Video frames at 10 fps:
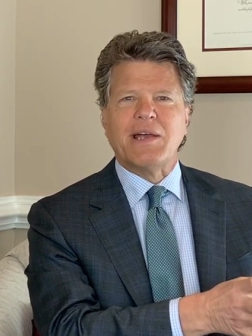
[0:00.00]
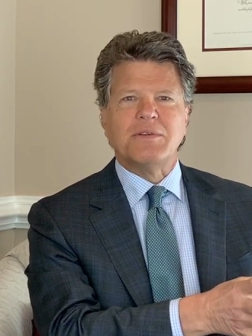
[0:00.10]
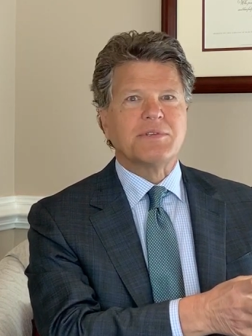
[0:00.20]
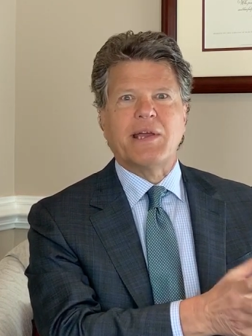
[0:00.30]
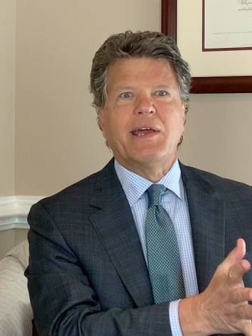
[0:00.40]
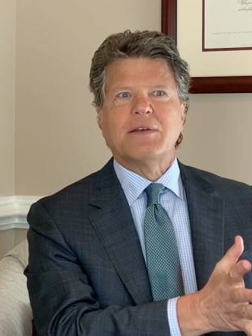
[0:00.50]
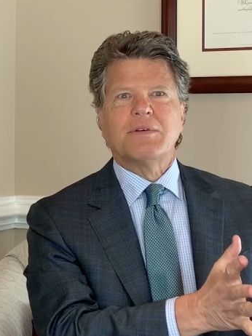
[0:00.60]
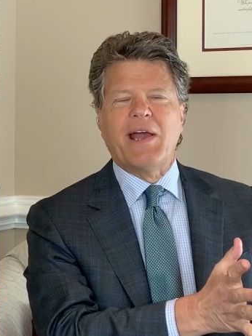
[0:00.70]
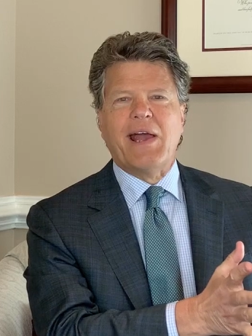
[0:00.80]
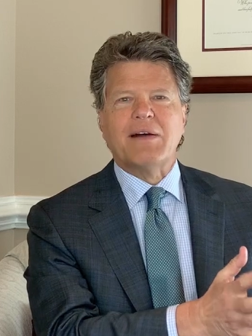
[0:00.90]
And you say, hey, I
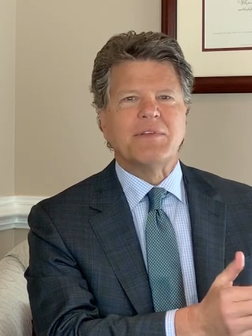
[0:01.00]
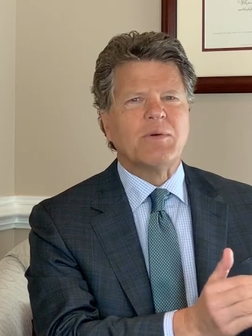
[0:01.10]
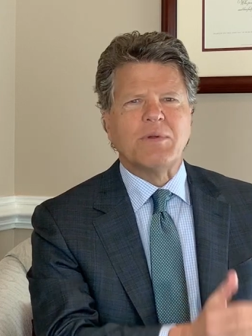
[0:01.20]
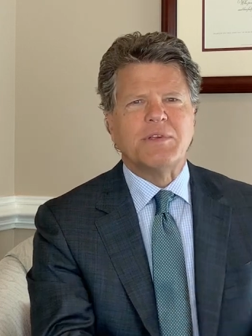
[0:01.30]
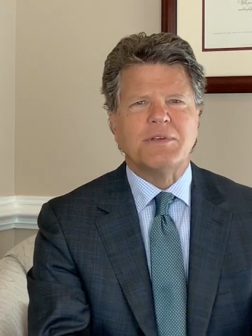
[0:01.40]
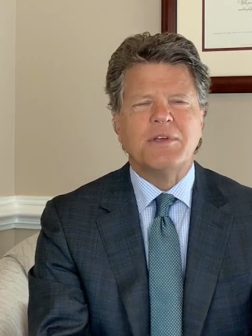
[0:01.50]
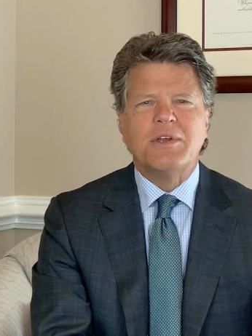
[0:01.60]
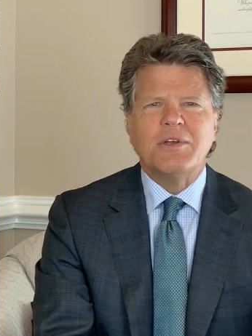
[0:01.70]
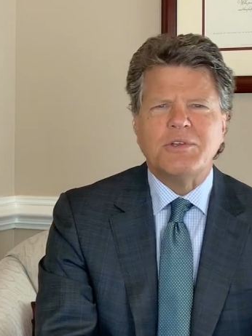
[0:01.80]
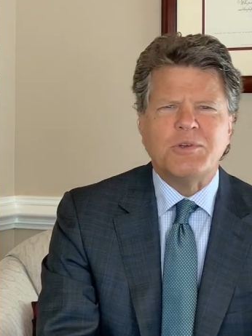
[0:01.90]
don't have that. Well, then
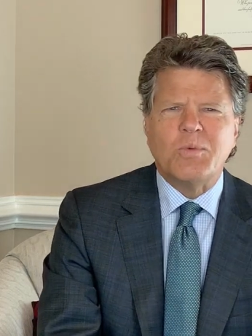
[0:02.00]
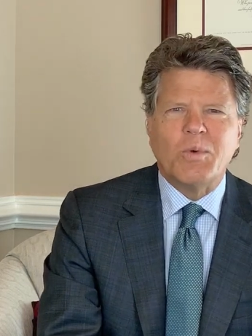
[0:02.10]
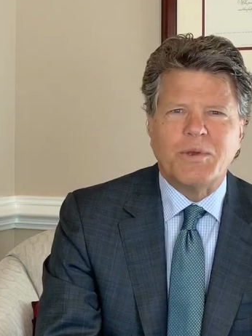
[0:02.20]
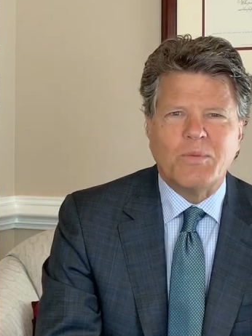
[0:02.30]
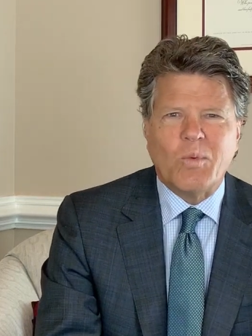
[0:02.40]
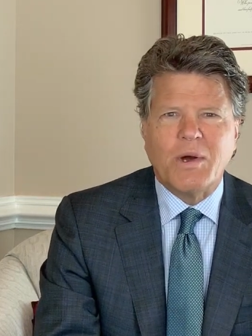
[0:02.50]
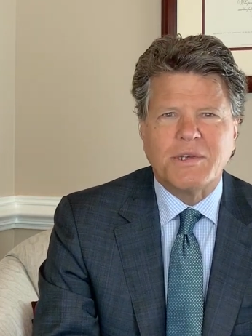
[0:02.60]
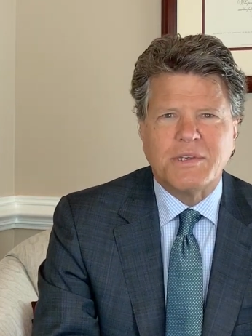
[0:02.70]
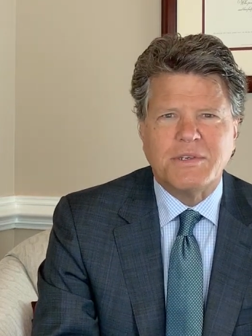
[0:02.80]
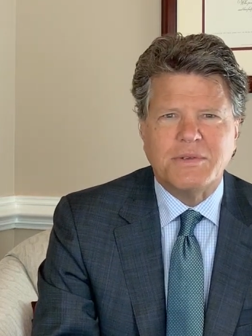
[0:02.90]
you wouldn't want
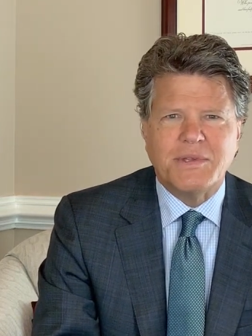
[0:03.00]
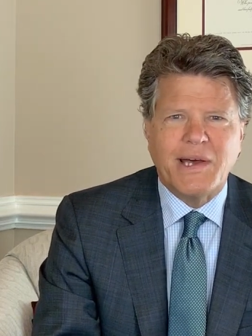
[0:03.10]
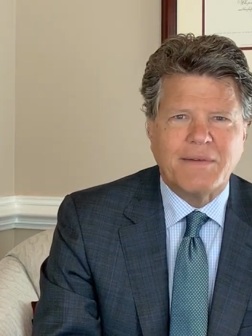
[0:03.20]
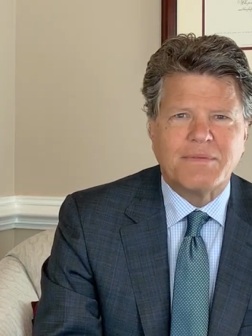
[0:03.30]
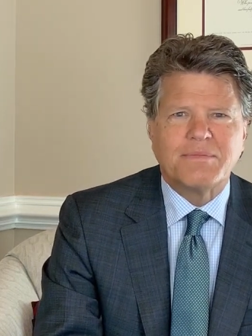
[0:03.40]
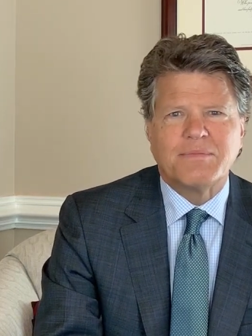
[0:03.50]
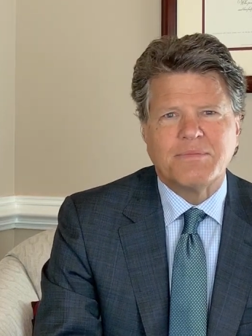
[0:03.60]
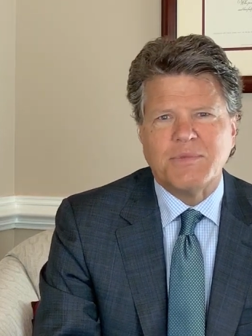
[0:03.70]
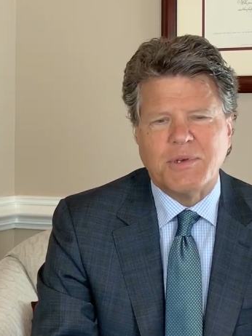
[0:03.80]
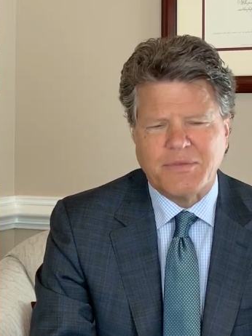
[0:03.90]
to do that,
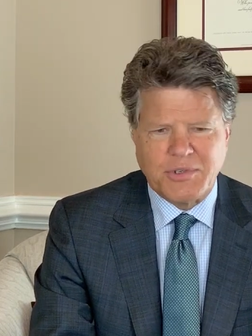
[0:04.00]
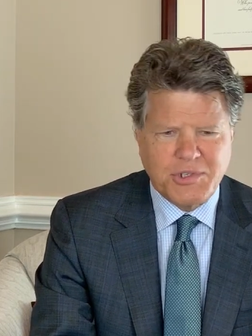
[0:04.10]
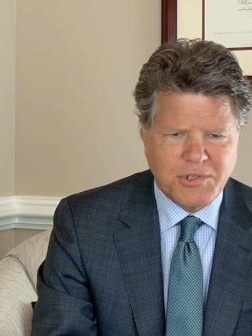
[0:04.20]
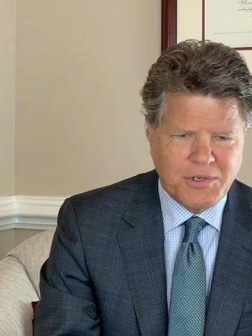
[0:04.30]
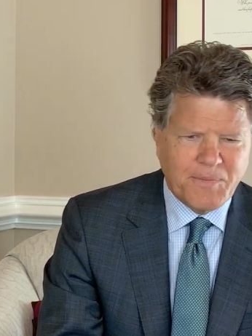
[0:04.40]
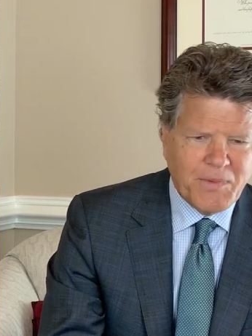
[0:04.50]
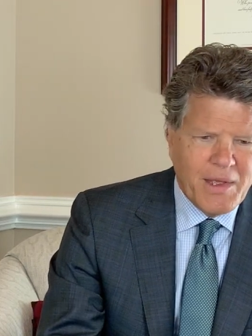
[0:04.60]
you know, for sure.